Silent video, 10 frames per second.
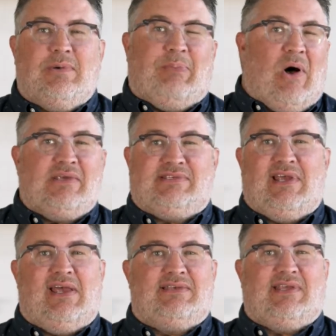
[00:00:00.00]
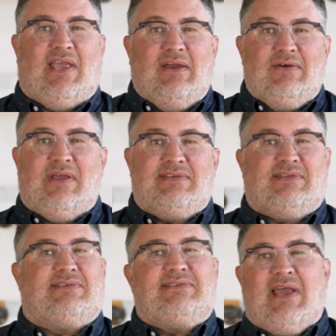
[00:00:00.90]
so Paul says, here
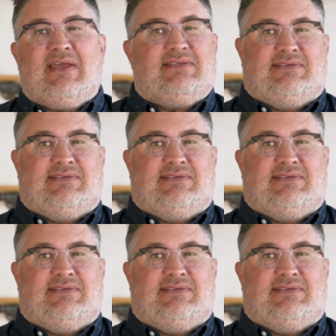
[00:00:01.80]
is the second